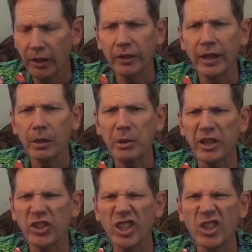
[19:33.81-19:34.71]
They had about a
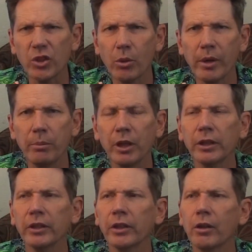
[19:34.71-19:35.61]
6-story
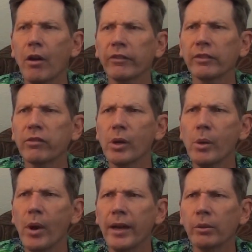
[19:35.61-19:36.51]
building there off the
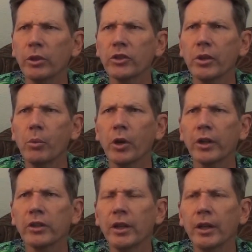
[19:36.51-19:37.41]
freeway where she
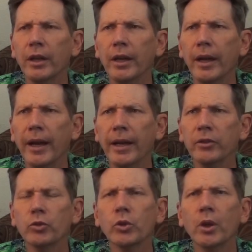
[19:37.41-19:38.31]
worked.
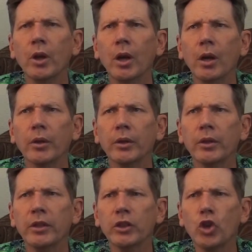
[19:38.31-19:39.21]
And
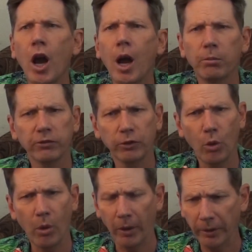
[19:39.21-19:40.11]
the top
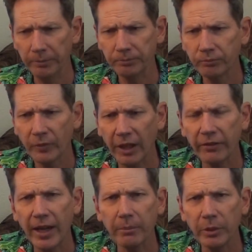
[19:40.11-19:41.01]
floor of
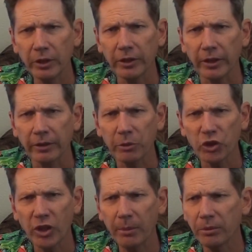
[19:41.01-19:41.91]
that building, it was
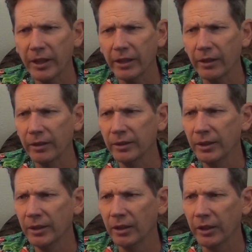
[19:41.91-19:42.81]
shaped like a
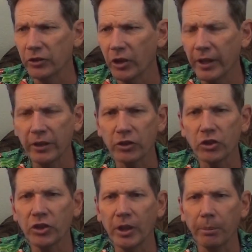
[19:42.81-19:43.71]
giant
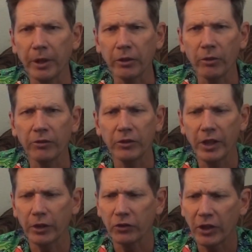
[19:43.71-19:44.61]
ship. I don't know if you've
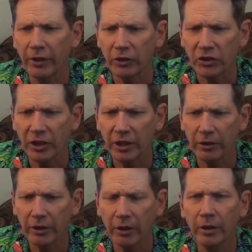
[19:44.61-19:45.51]
ever seen
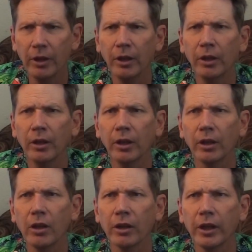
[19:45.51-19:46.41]
it there
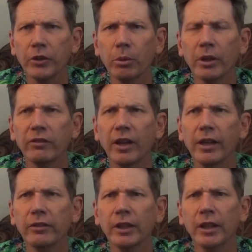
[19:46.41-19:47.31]
along
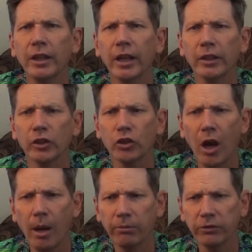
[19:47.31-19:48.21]
I-25. And the
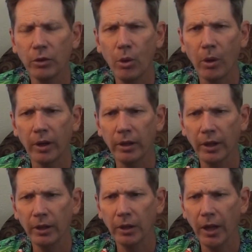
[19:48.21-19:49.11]
top floor
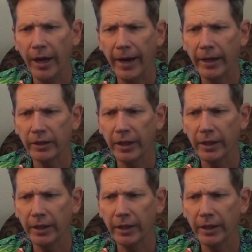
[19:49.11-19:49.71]
had